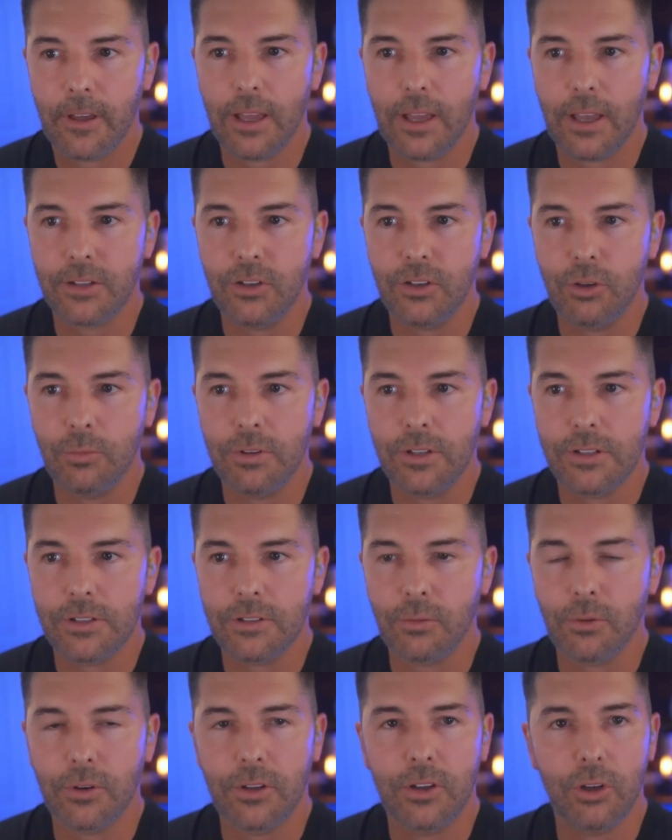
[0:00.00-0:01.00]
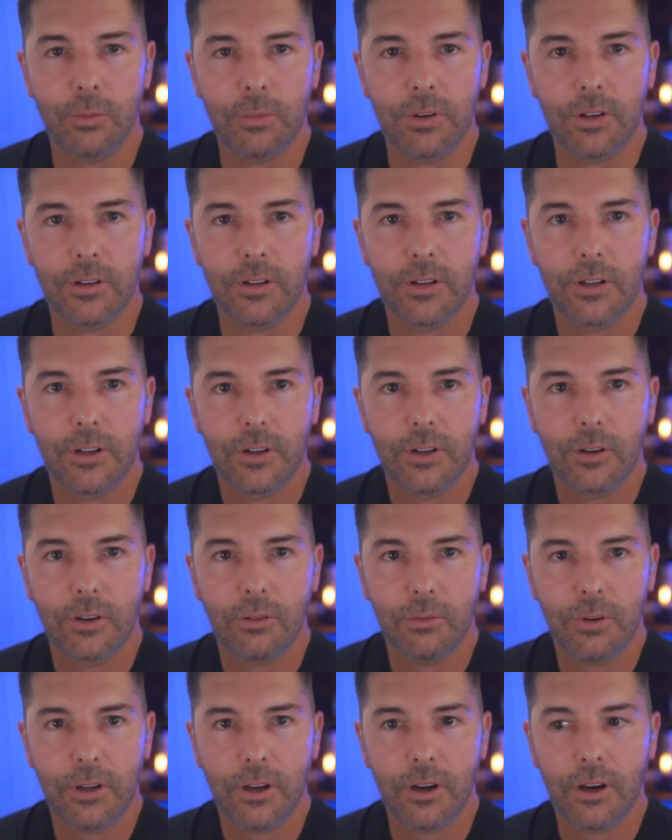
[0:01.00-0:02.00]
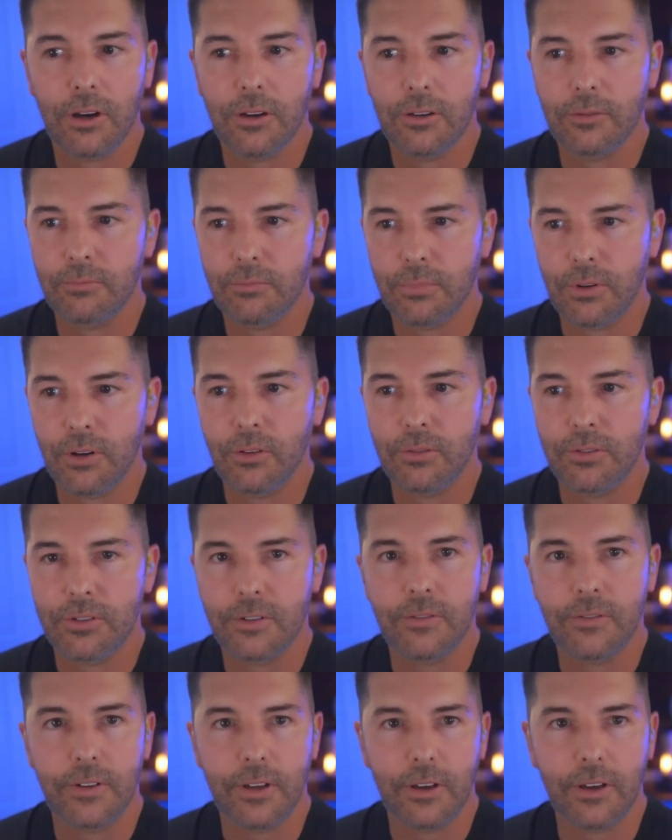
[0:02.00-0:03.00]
as humans, if we're human, we are prone to